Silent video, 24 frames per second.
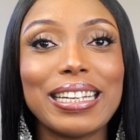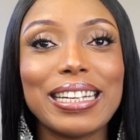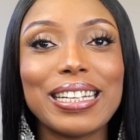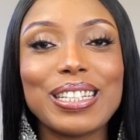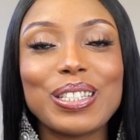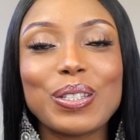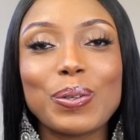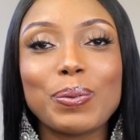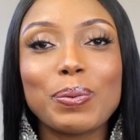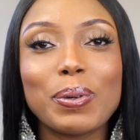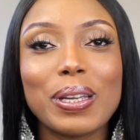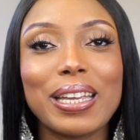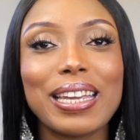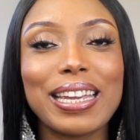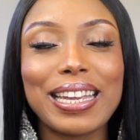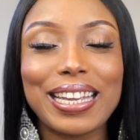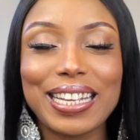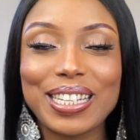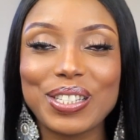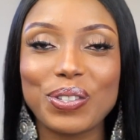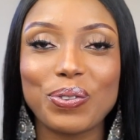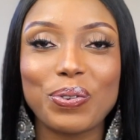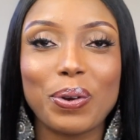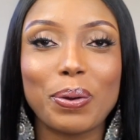This wig
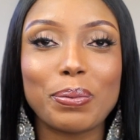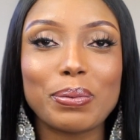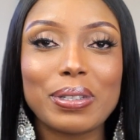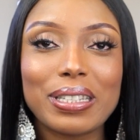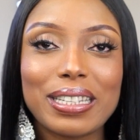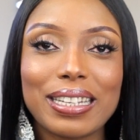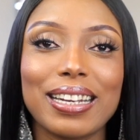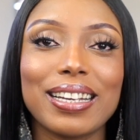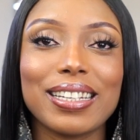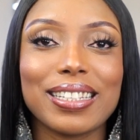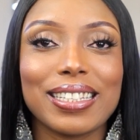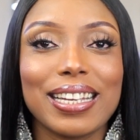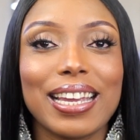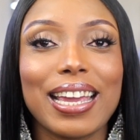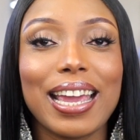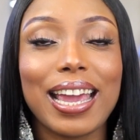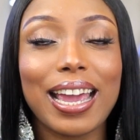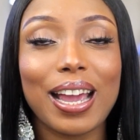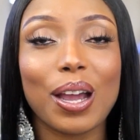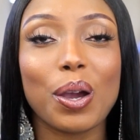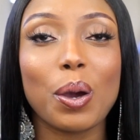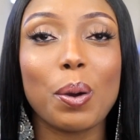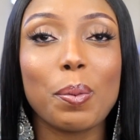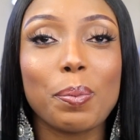is from Tinashe
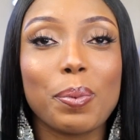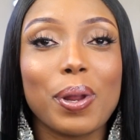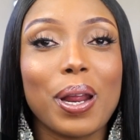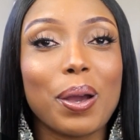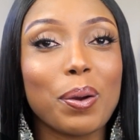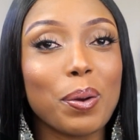Hair company.